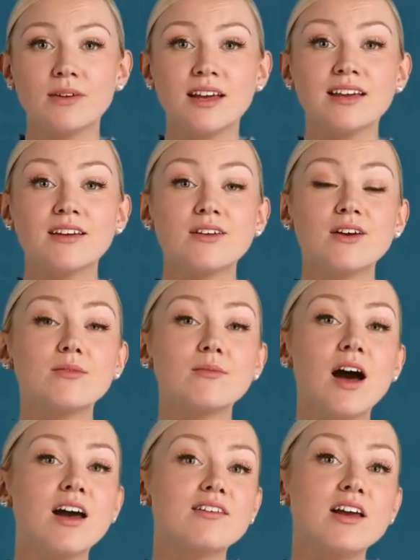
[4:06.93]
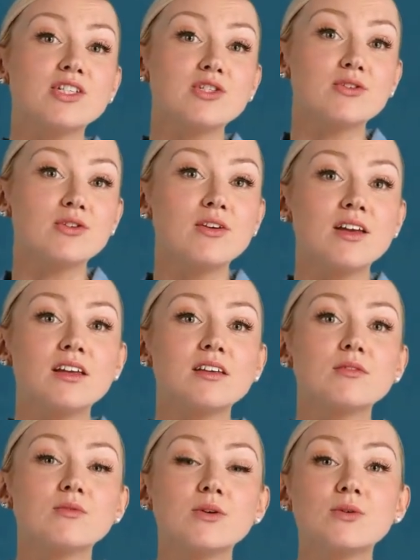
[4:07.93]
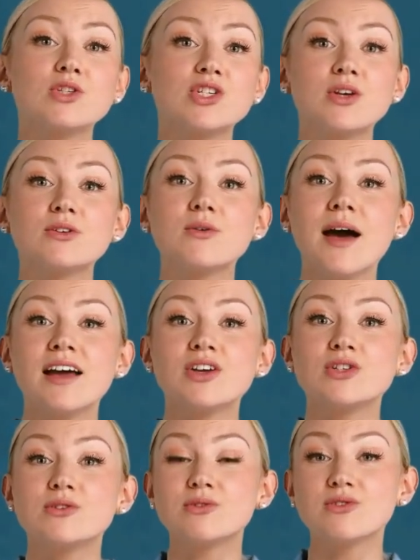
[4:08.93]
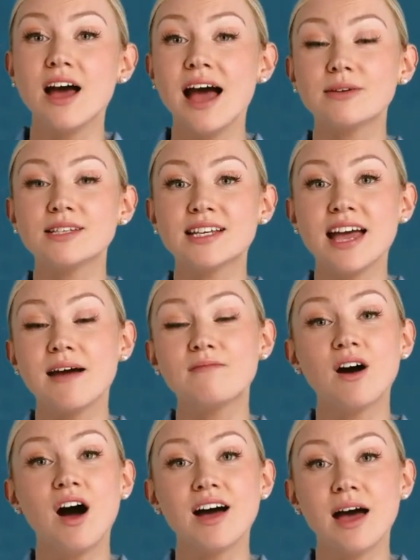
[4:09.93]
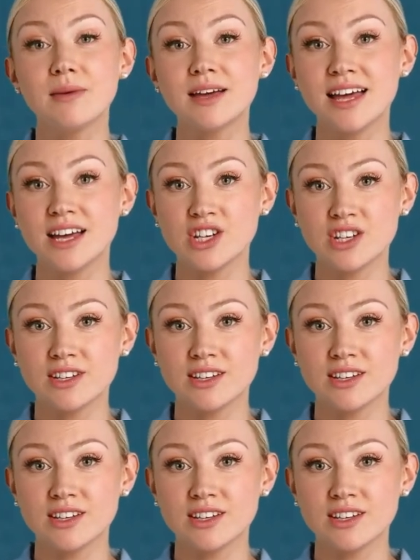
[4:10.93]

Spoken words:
In the third block of our tutorial, we will show you how to use rounds in mGuard application.